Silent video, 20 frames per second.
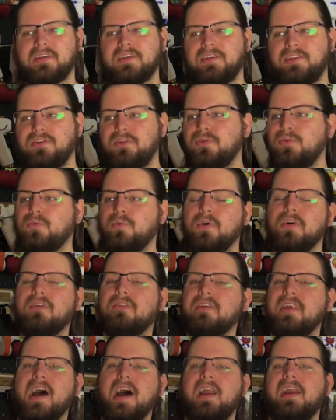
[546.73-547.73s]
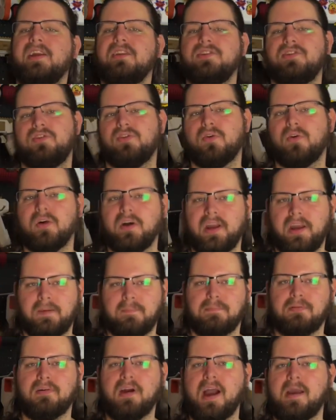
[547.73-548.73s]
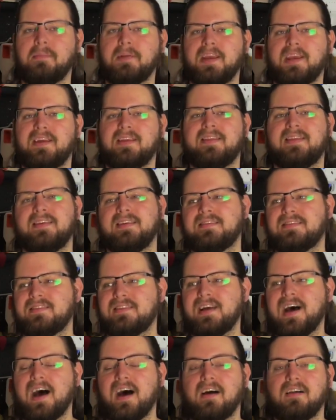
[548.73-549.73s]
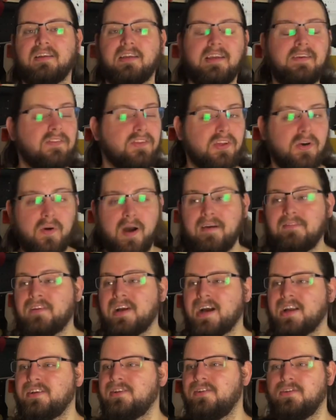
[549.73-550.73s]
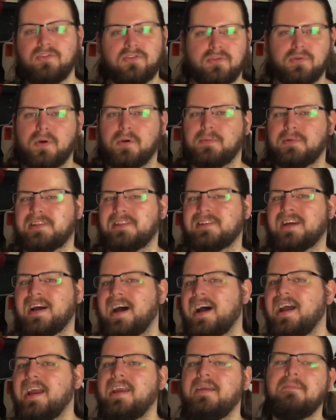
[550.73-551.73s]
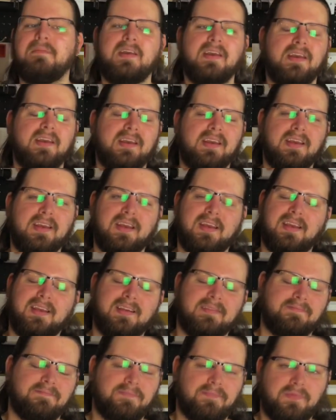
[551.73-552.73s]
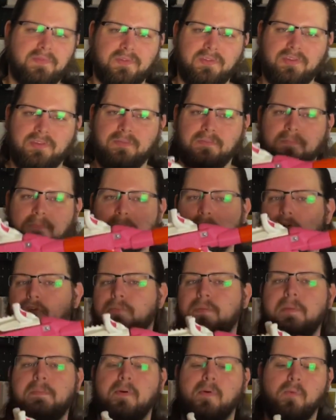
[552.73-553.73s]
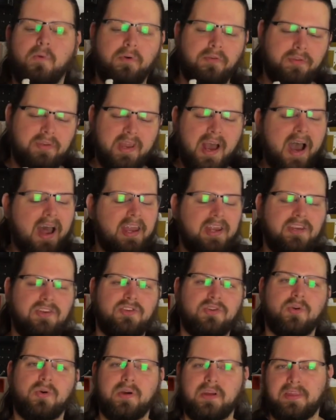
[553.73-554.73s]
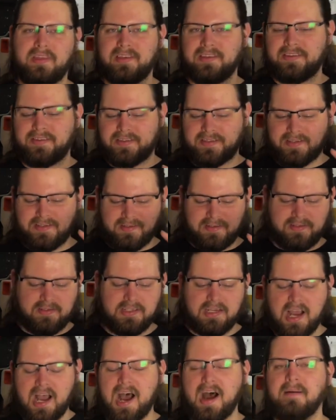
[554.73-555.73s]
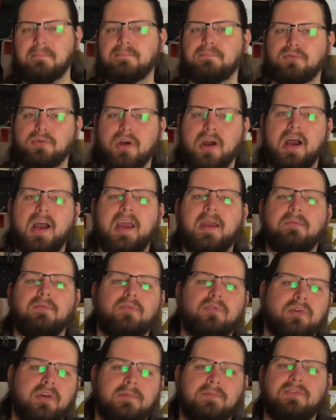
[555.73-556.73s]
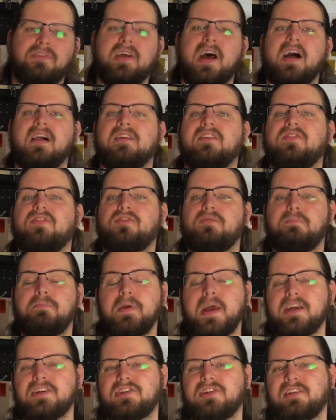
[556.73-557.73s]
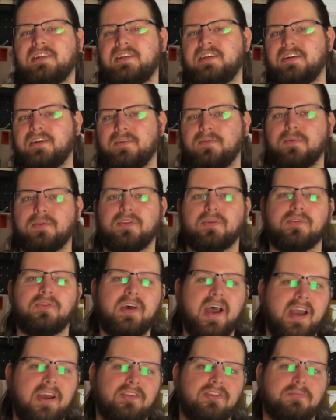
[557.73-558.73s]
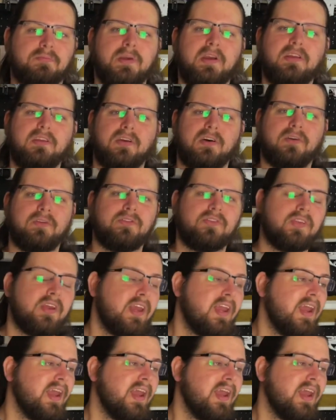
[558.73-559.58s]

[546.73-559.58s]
You will not enjoy priming it this style. Even though I've gotten used to it with time, most people will not enjoy this top prime grip style, especially with those higher spring loads.